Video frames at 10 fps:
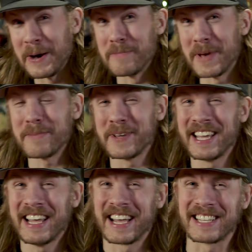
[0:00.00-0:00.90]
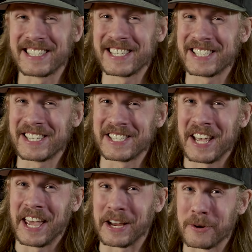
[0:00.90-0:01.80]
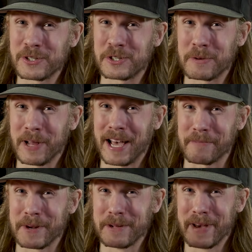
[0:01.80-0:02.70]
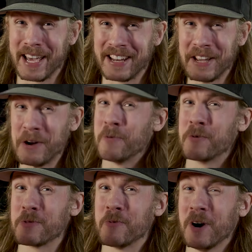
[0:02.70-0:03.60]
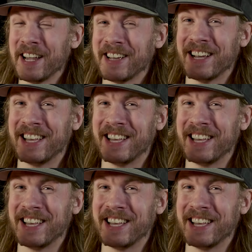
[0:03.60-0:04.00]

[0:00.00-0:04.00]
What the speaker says: Maybe, because this is a Christian black metal band with what?